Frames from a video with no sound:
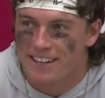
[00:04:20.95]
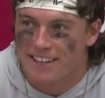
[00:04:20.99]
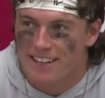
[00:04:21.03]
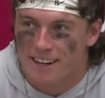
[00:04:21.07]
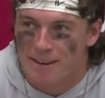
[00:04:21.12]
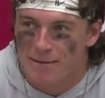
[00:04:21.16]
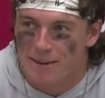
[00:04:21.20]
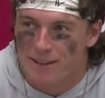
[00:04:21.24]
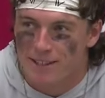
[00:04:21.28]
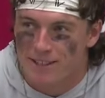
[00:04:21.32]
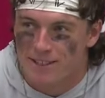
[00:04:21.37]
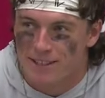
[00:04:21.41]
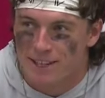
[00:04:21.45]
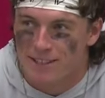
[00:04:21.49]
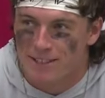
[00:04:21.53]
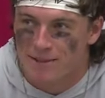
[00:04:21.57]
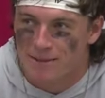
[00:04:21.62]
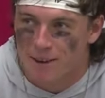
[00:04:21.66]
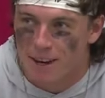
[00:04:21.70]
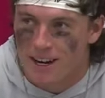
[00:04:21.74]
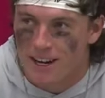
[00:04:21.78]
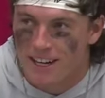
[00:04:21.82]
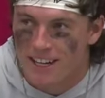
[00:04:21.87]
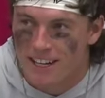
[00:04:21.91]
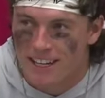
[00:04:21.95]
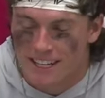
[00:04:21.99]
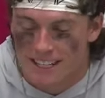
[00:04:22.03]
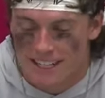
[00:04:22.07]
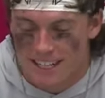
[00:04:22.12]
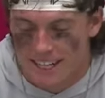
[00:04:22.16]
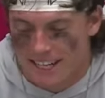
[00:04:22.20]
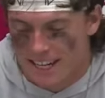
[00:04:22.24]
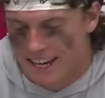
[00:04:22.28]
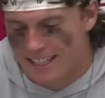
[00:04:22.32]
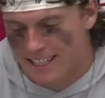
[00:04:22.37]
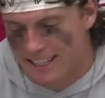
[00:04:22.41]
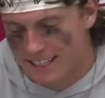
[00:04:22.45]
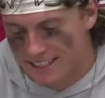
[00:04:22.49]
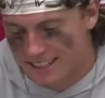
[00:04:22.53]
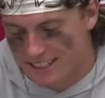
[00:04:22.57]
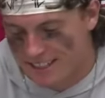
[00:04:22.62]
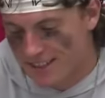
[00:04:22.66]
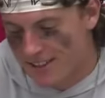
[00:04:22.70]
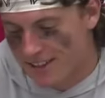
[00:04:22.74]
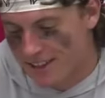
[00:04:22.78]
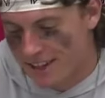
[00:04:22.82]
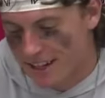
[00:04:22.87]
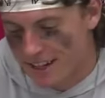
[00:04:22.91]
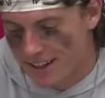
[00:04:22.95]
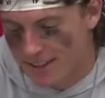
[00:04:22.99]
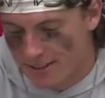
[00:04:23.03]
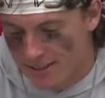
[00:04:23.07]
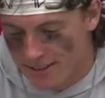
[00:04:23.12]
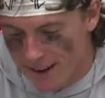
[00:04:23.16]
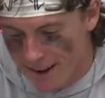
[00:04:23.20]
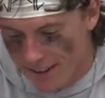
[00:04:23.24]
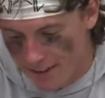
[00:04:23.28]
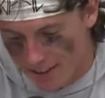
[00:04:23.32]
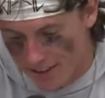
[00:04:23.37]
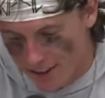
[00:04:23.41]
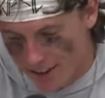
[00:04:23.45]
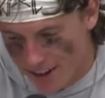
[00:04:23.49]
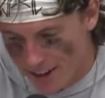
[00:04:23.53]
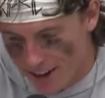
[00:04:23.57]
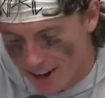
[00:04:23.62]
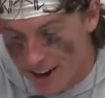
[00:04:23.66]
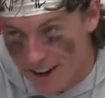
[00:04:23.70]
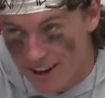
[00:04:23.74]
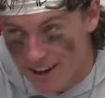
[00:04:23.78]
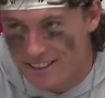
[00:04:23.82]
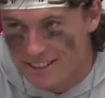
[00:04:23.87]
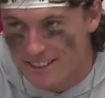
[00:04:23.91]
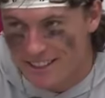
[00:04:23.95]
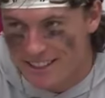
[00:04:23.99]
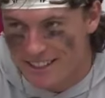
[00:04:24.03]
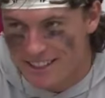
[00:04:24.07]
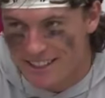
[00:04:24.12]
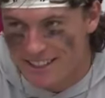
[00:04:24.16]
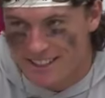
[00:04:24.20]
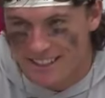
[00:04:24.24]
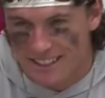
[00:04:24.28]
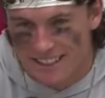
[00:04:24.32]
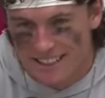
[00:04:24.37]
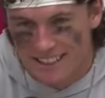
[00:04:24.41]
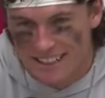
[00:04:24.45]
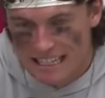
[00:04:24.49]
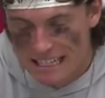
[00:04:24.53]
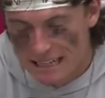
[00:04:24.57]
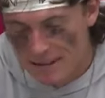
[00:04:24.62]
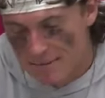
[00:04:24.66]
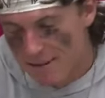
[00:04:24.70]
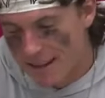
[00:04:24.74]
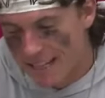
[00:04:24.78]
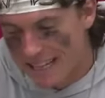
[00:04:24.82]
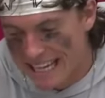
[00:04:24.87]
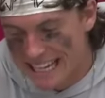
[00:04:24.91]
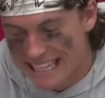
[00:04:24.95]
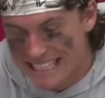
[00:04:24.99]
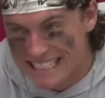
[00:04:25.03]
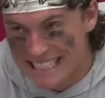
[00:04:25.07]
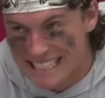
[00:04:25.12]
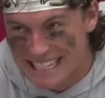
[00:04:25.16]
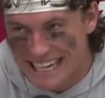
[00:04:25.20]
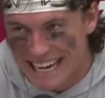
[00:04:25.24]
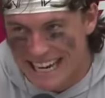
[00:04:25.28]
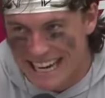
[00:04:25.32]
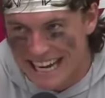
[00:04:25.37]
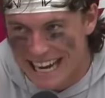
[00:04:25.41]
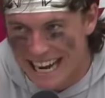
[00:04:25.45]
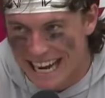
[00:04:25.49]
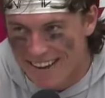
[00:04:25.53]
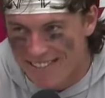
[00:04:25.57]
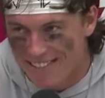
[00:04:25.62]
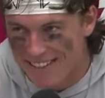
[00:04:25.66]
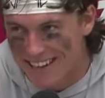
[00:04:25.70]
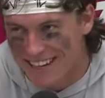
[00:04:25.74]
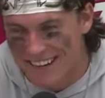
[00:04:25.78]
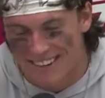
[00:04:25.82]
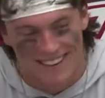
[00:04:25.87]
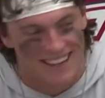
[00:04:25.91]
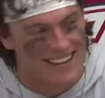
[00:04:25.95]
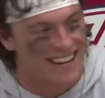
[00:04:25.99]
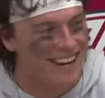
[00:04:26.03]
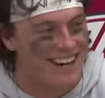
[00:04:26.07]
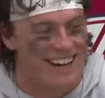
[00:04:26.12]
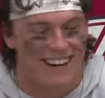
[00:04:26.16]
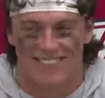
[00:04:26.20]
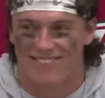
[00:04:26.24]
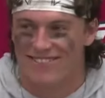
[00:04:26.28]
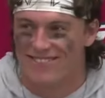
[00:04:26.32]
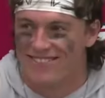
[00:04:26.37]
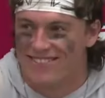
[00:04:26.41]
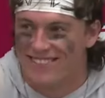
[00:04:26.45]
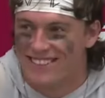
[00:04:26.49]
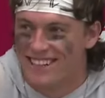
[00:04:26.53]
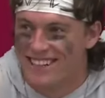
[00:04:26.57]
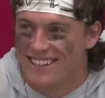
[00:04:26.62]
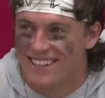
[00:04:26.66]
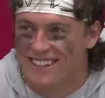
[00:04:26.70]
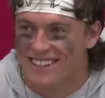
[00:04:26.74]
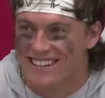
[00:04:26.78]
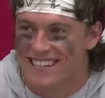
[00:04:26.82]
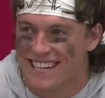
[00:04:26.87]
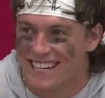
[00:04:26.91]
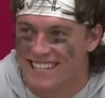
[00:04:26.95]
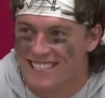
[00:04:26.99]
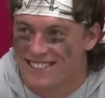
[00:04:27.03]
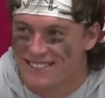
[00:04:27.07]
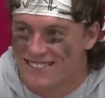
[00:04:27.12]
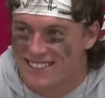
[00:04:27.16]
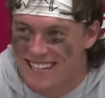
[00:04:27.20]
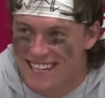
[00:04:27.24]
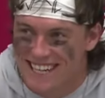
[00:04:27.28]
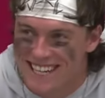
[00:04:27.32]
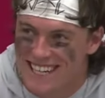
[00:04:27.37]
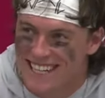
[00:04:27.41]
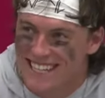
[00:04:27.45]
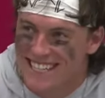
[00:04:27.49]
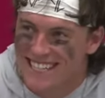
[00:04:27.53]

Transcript: You know, I better start running. And then I, I start running for about 30 yards. And then my legs get kind of heavy and I'm like, oh, they're gonna catch me.